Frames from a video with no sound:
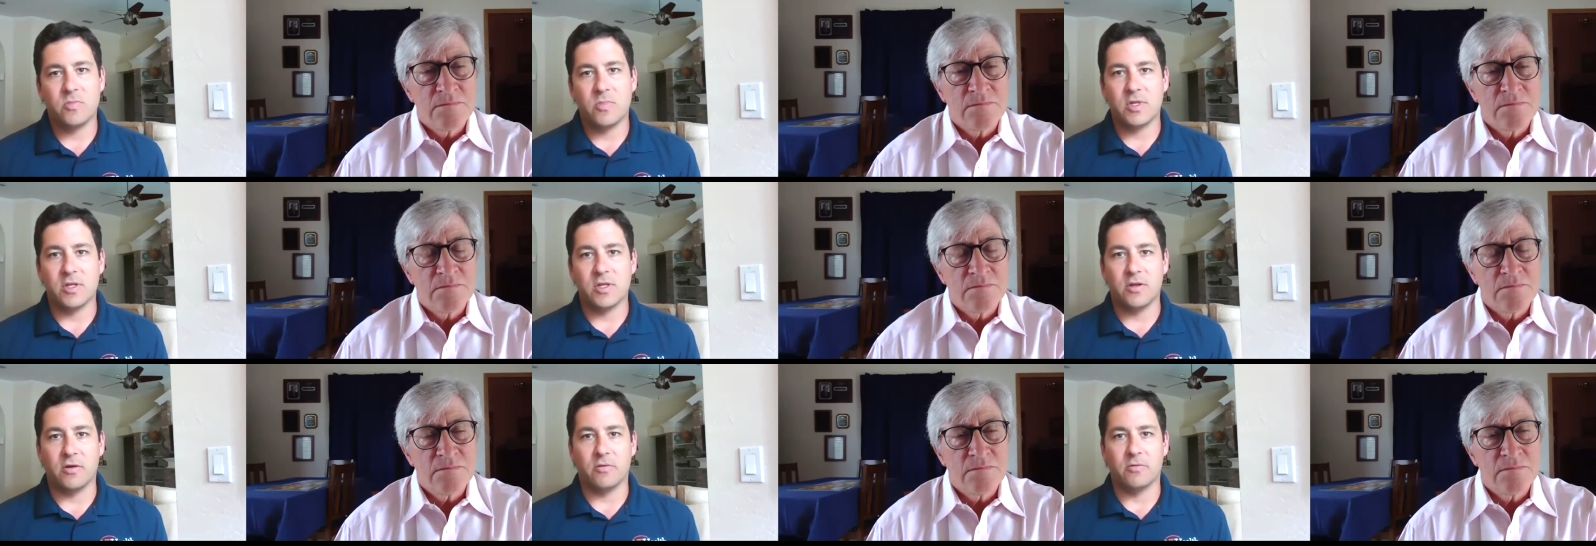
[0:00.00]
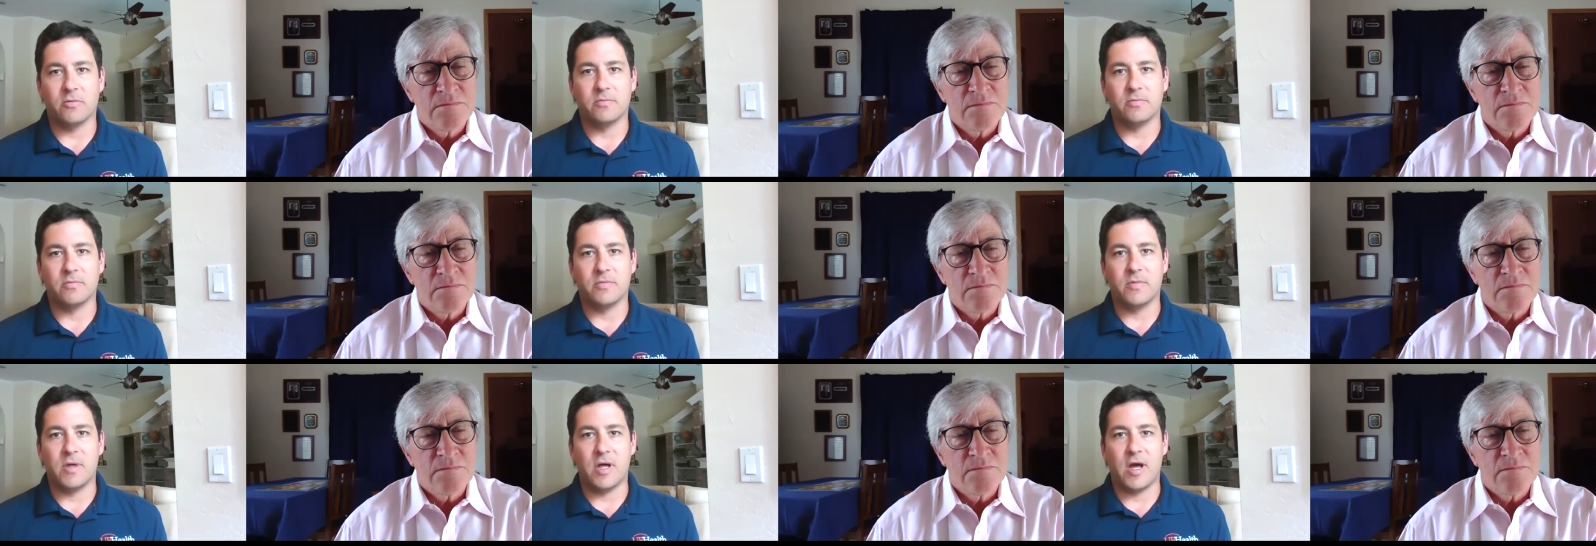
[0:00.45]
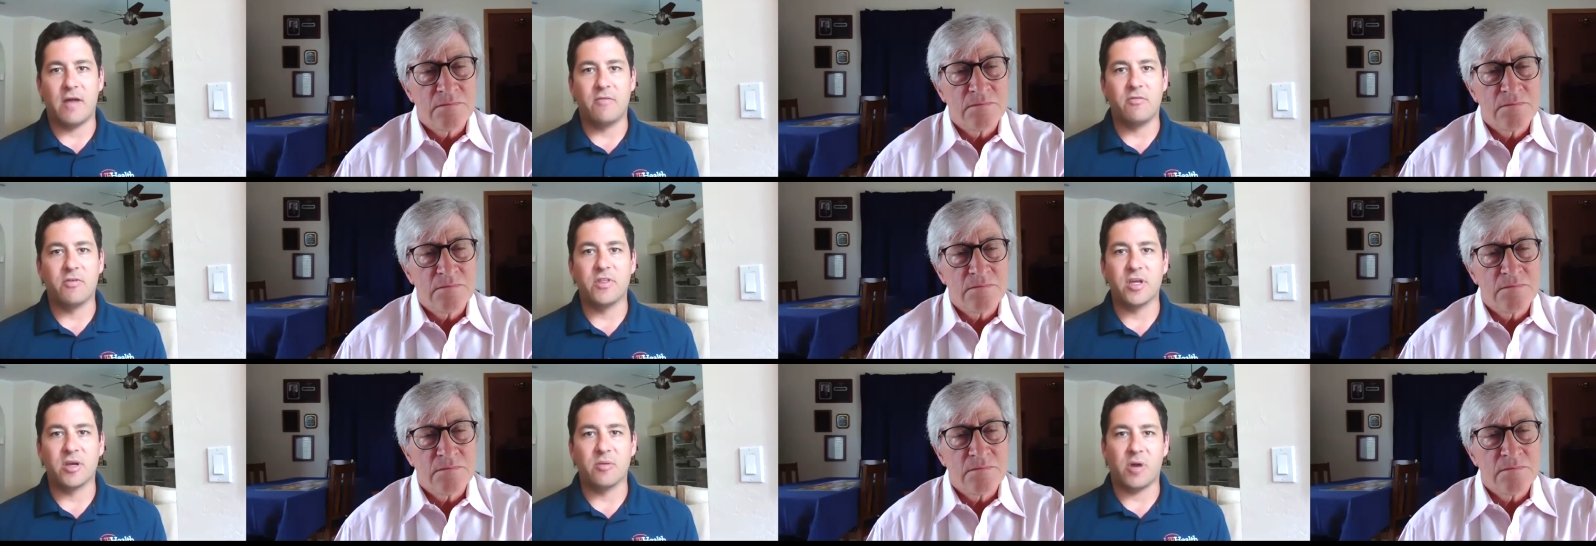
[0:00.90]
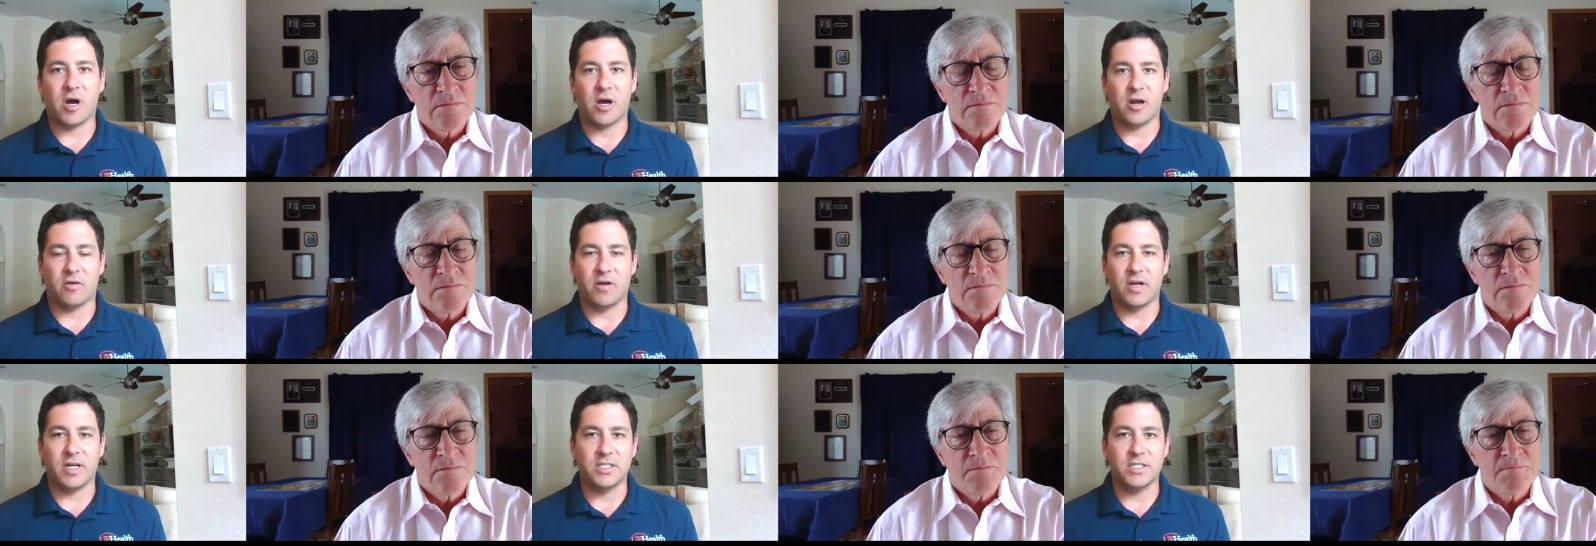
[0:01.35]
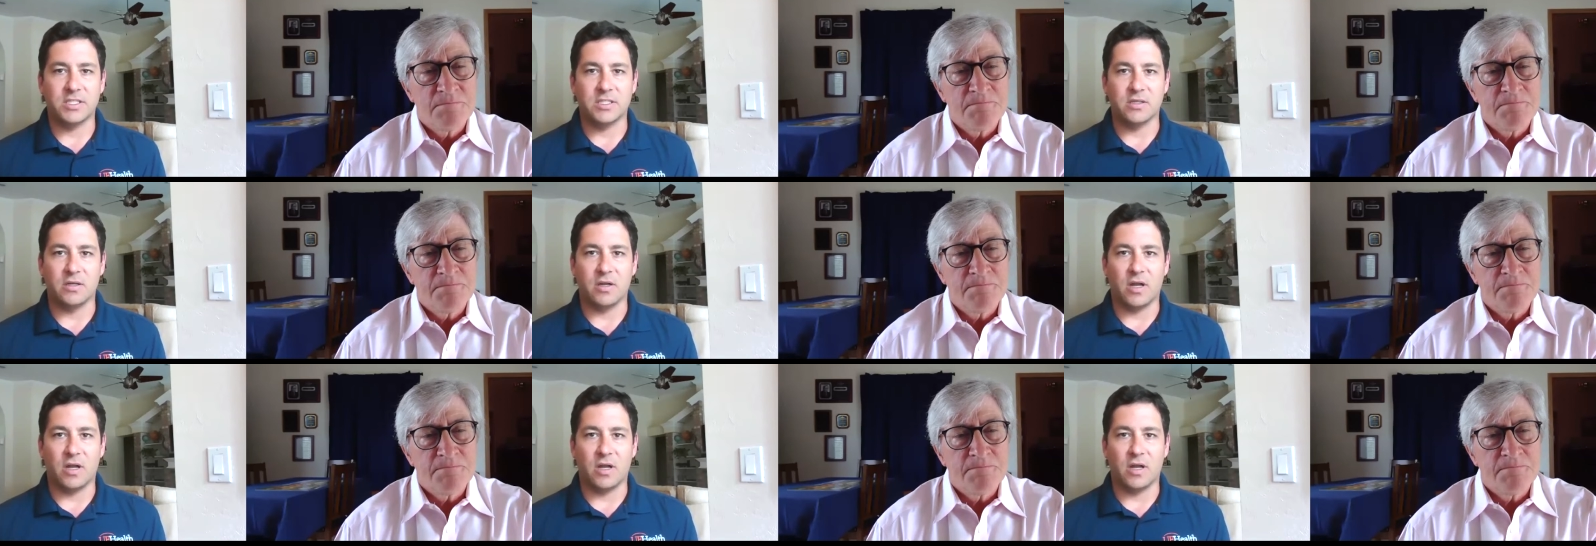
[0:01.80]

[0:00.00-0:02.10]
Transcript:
Speaker 1: you know, everything in moderation.